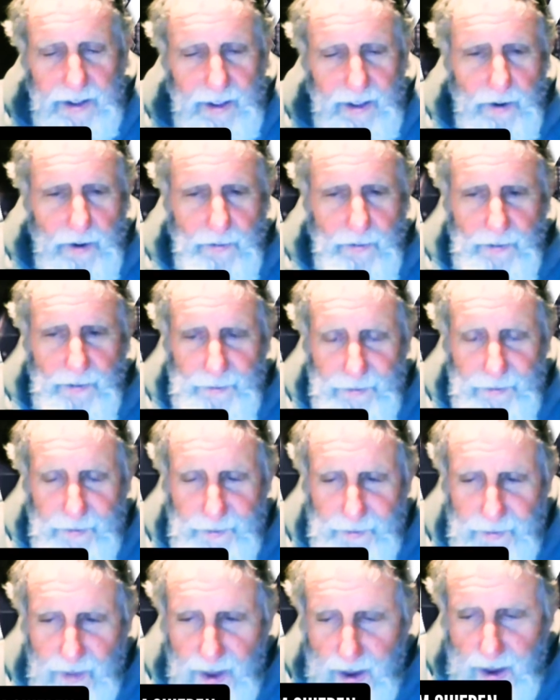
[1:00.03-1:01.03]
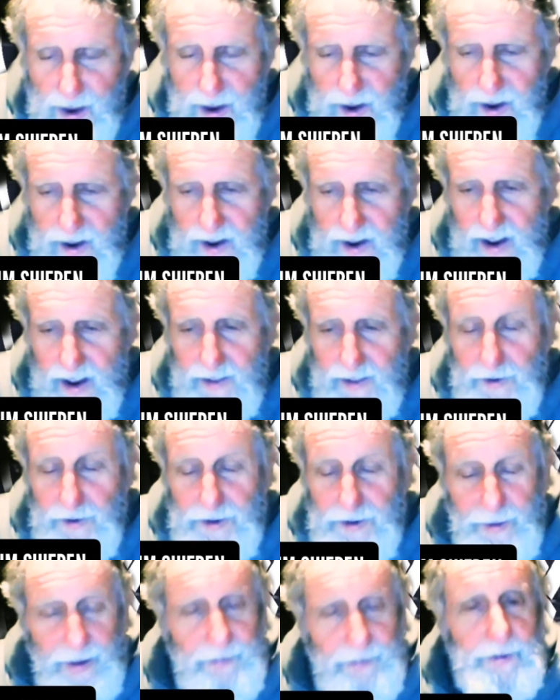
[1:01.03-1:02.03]
there, and there
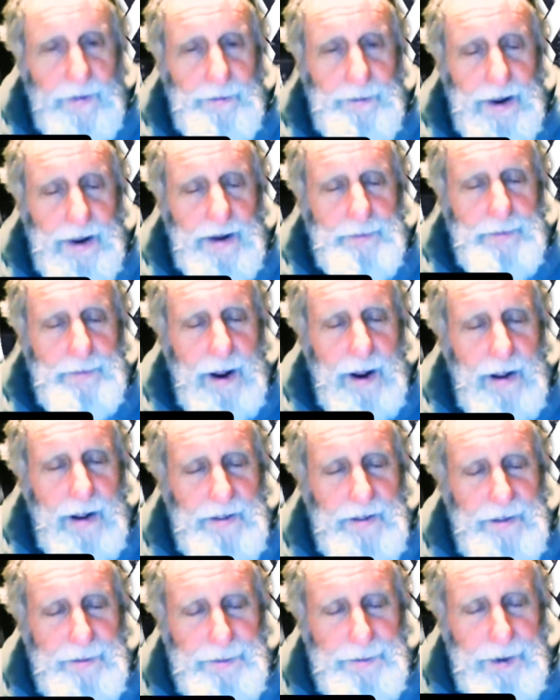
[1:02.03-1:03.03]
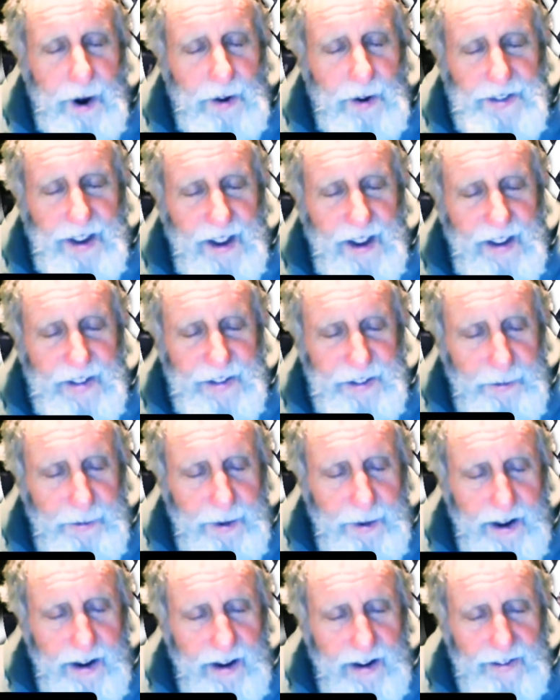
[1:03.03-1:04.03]
was a big protest, a
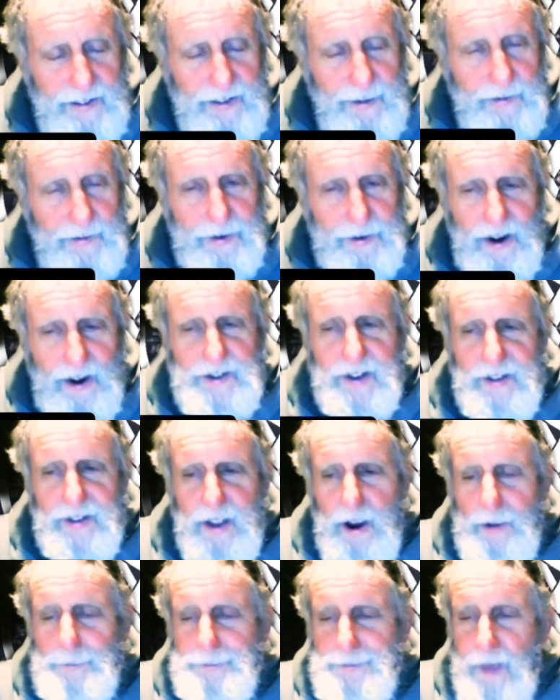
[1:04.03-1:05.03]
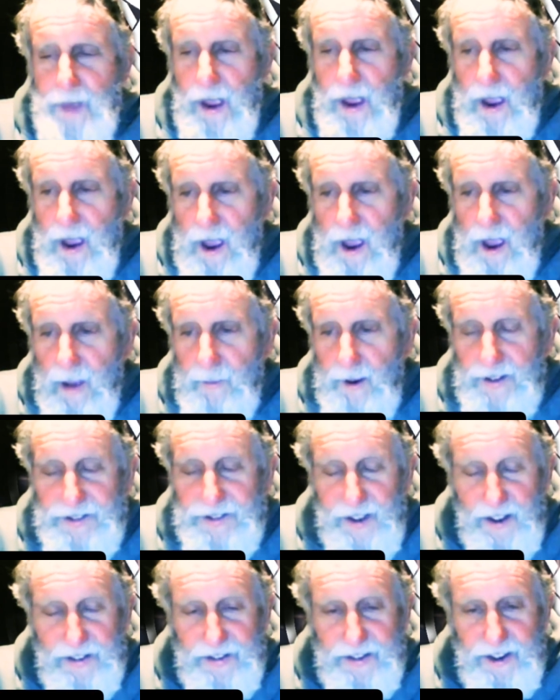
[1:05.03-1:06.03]
big demonstration there. My
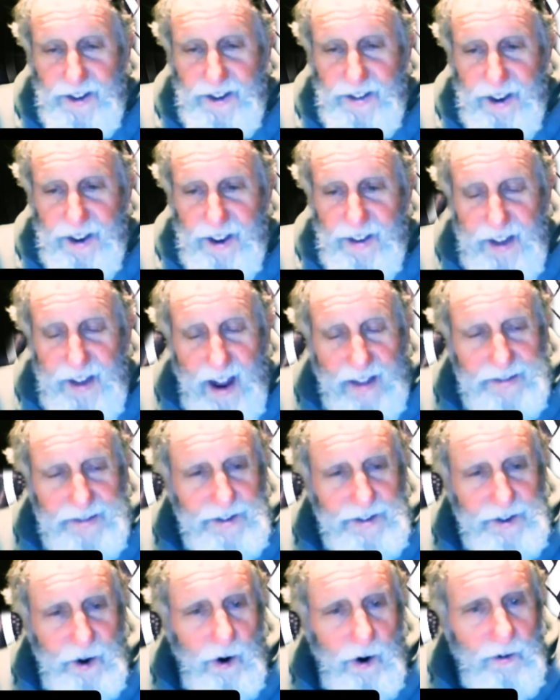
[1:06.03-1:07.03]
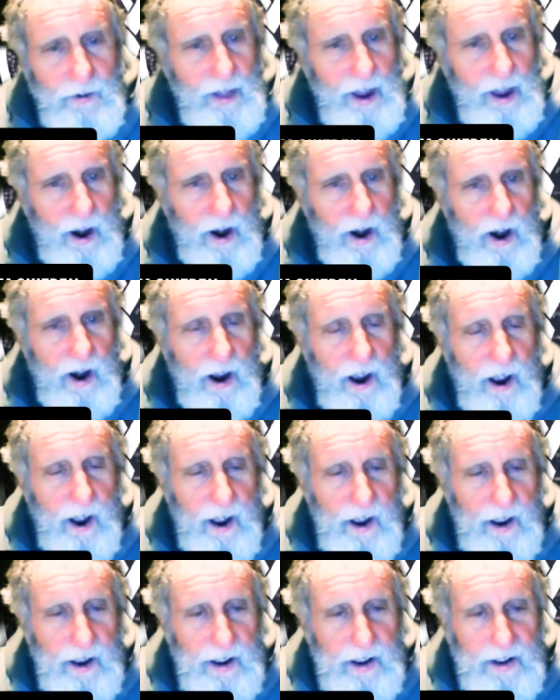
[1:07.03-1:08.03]
son says, "Dad, let's go over there.
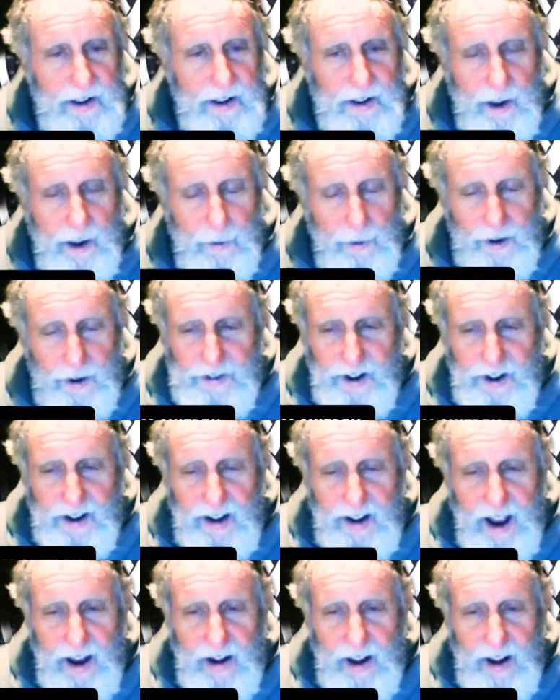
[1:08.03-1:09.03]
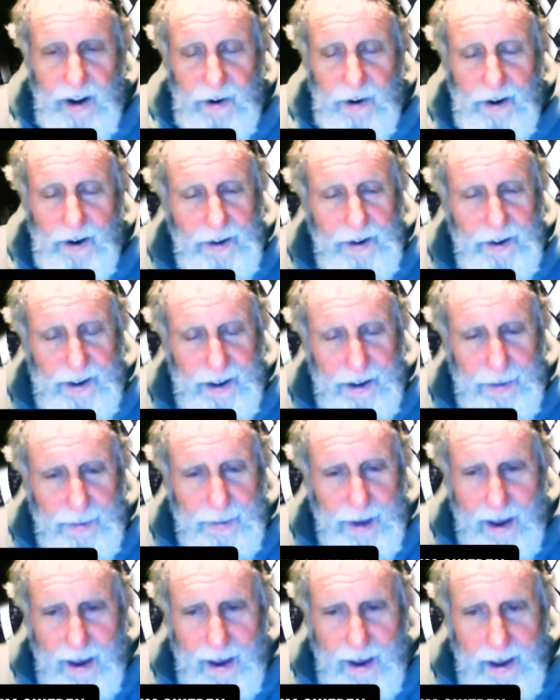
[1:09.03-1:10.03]
I want to check it out." And I go, "Are you
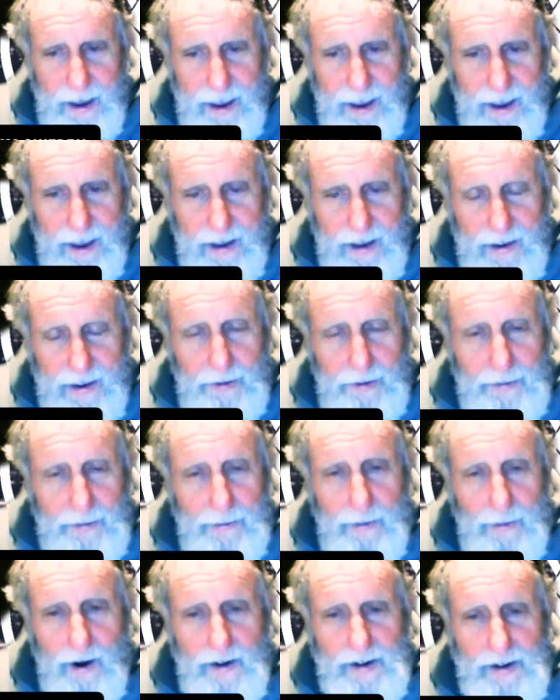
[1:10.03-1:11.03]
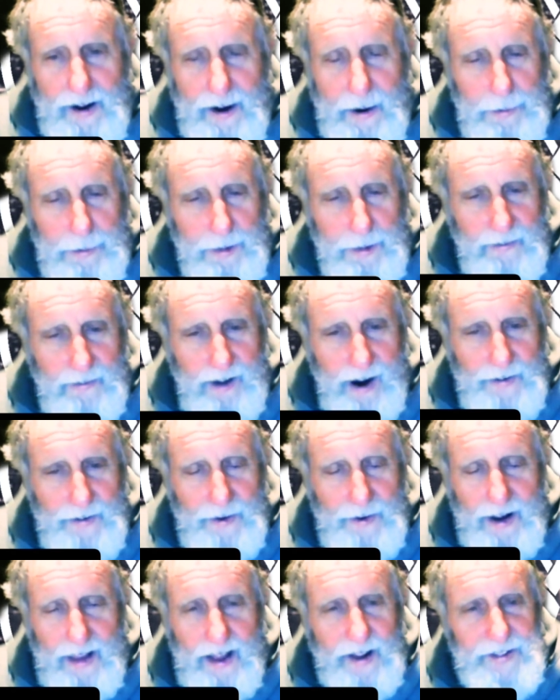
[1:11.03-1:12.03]
kidding me? You're going to be married in a couple of
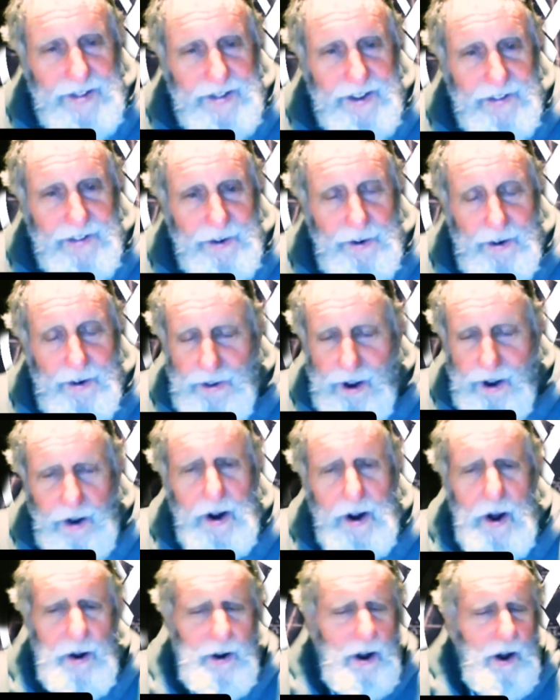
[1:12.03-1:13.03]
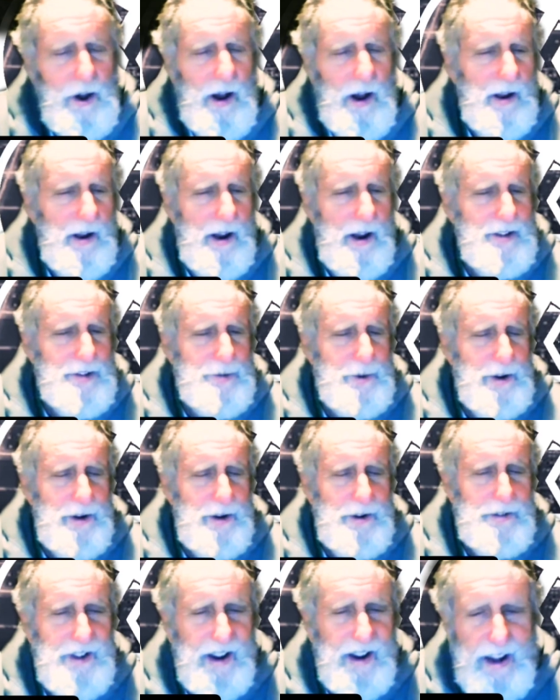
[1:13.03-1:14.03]
hours. We've got a lot of stuff to do." He goes, No, I just
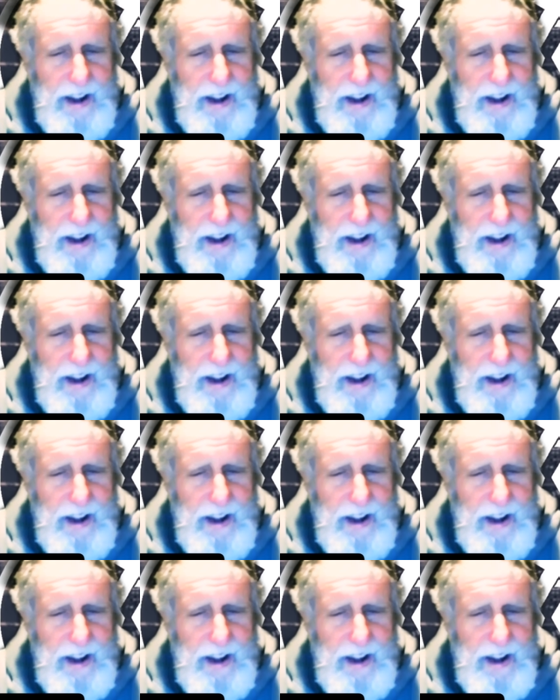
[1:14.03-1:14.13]
want to go check it